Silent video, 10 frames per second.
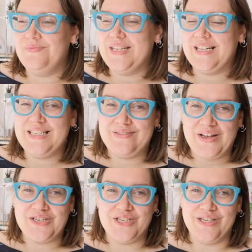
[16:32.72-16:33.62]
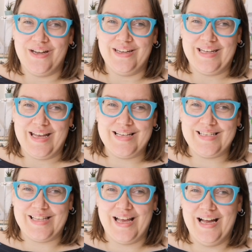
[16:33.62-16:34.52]
satisfaction, I
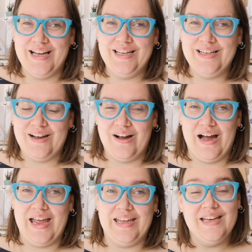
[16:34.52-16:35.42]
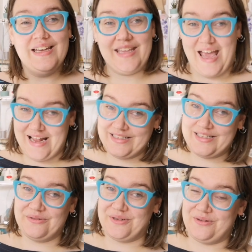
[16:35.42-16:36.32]
guess, that I can
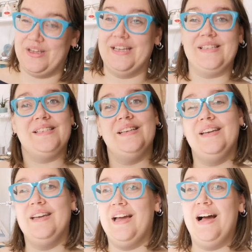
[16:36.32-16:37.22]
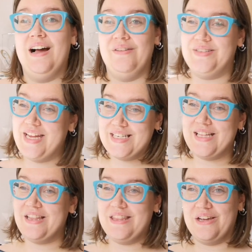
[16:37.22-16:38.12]
still do this. I've
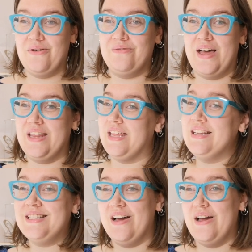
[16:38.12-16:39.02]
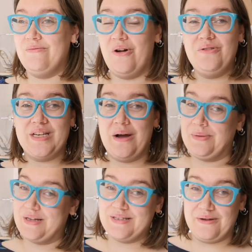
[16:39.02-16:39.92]
ticked that thing off that list that I wrote
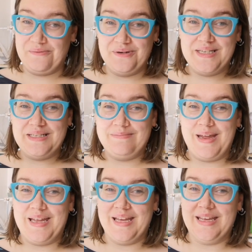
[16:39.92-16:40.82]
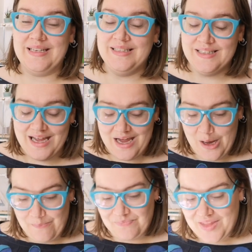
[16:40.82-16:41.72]
down because I wanted to make it,
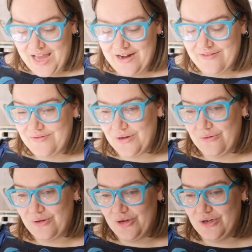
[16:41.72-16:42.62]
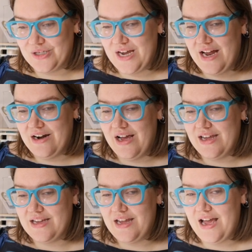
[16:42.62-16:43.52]
and I feel good. And
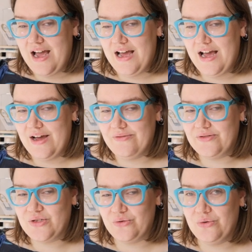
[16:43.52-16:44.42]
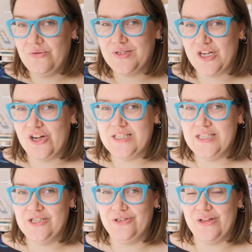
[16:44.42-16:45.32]
I have sort of
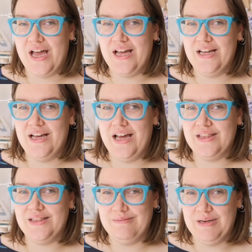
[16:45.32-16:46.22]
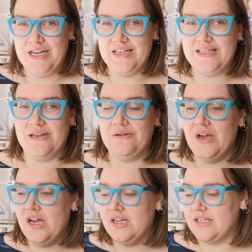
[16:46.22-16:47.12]
started to do that at the minute. So
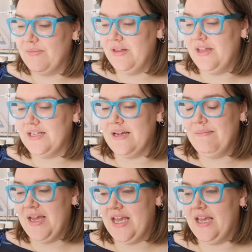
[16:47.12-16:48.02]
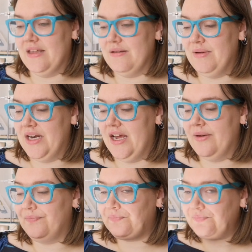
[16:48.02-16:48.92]
some of the things I'm making at the
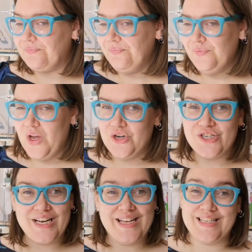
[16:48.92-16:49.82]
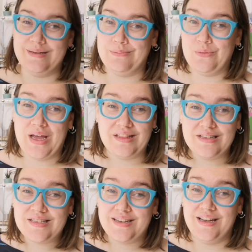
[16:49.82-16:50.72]
minute are just like simple
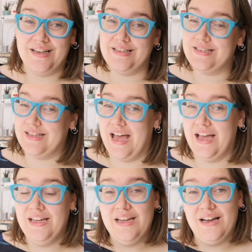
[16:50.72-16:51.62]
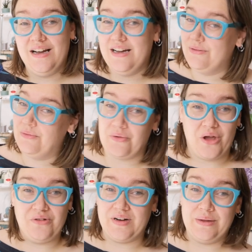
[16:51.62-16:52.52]
gathered skirts that will
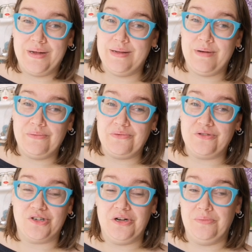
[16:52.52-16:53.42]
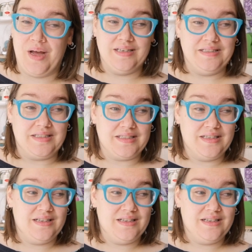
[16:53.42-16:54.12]
go really well in my wardrobe, and